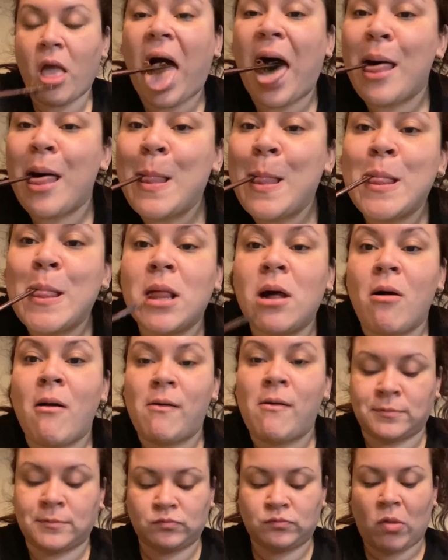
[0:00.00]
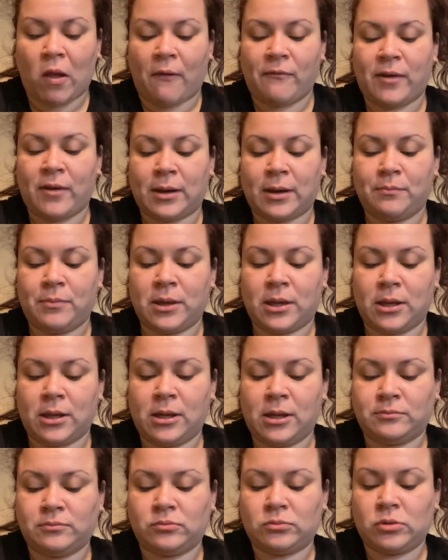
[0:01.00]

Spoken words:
I'm about to pick it up.